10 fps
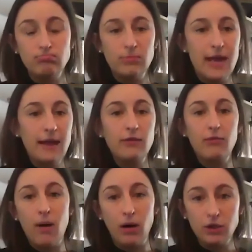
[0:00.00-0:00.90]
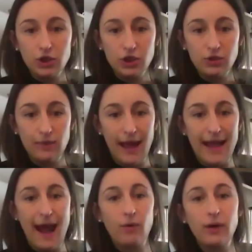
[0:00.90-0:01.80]
the end of March,
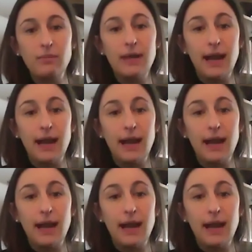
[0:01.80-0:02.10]
and now we're in